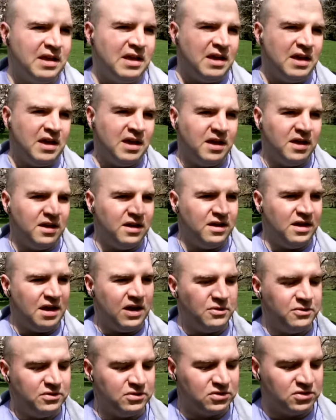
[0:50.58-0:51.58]

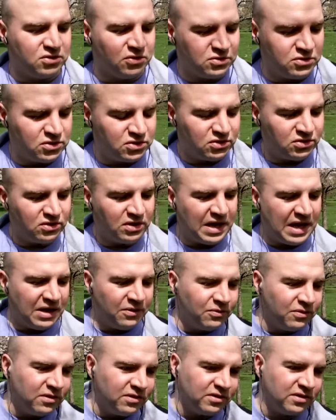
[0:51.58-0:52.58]
our social
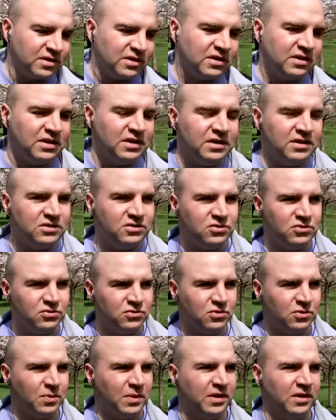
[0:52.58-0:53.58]
outlook, into
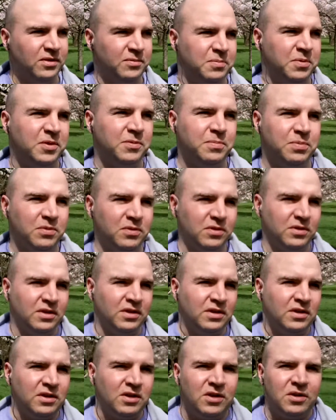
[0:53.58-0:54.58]
the way that people
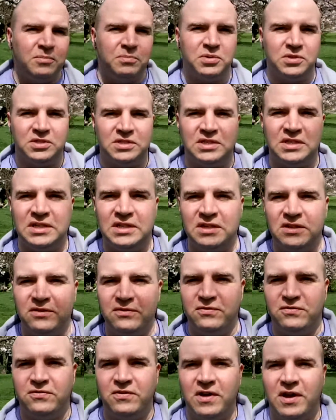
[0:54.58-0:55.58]

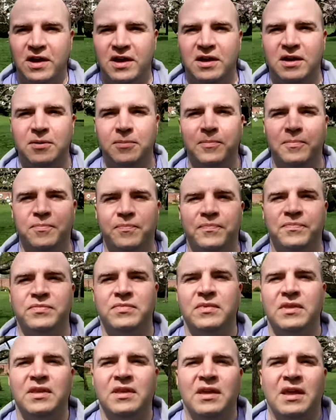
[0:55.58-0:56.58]
perceive
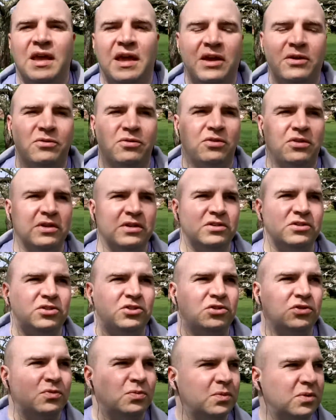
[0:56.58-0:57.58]
how things
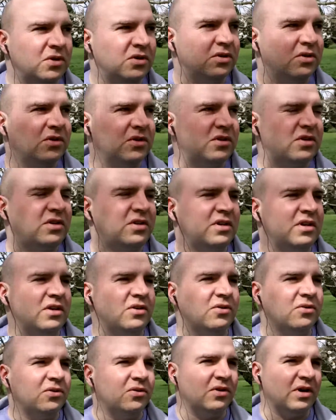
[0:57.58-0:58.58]
should work,
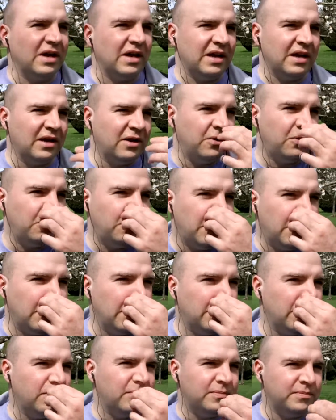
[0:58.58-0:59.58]
or
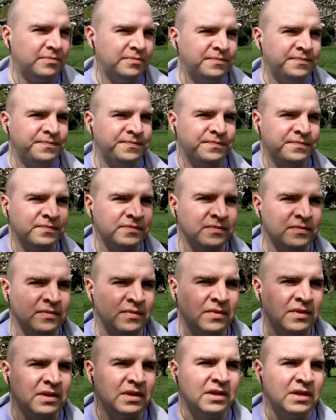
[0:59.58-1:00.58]
how
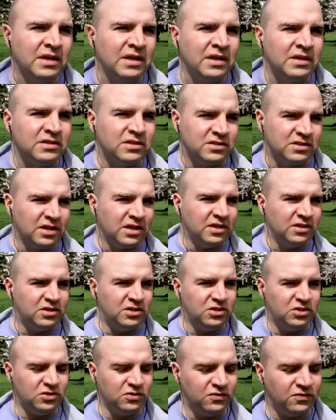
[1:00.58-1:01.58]
society
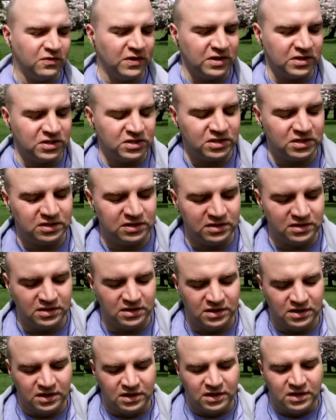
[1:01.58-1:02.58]
should function.
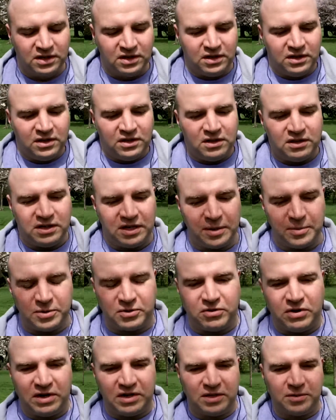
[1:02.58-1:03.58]
The
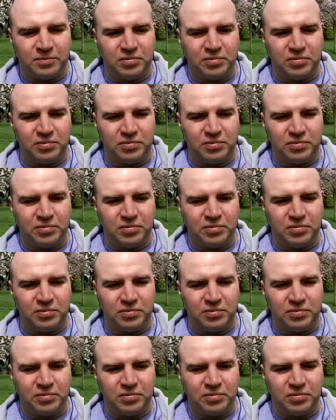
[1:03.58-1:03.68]
democratic